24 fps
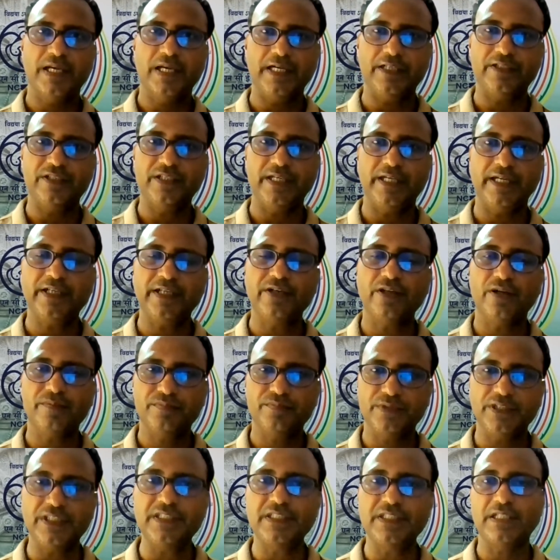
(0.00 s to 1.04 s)
at the end of
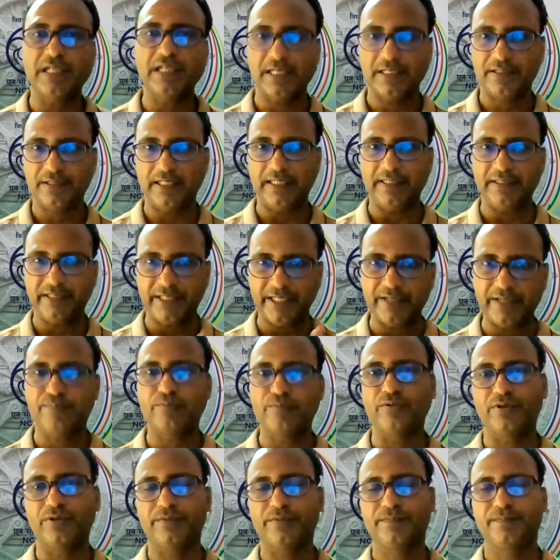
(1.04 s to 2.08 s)
each class. And
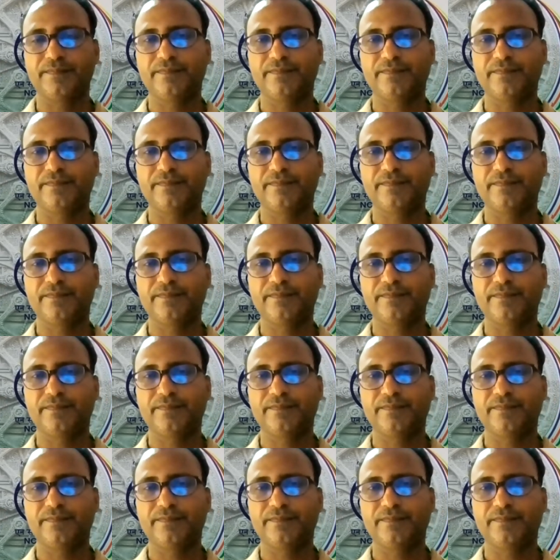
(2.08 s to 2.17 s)
therefore,